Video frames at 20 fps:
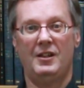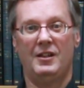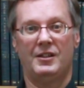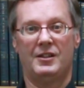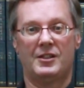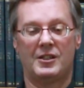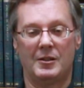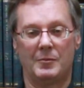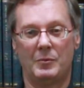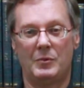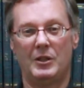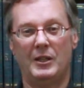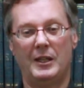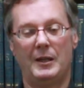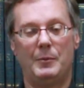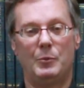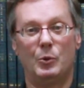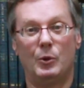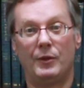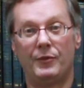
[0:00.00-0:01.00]
Some
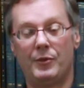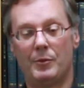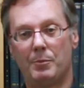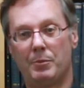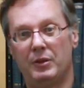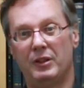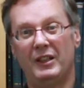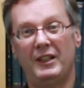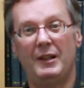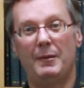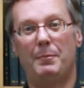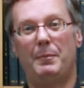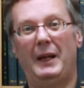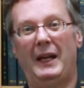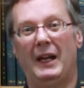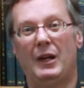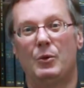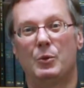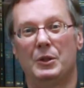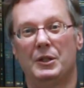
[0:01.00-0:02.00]
claim, well, if you play it
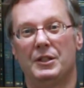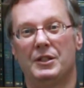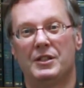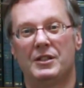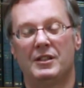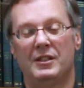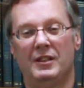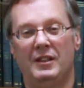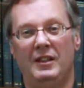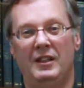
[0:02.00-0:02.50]
backwards,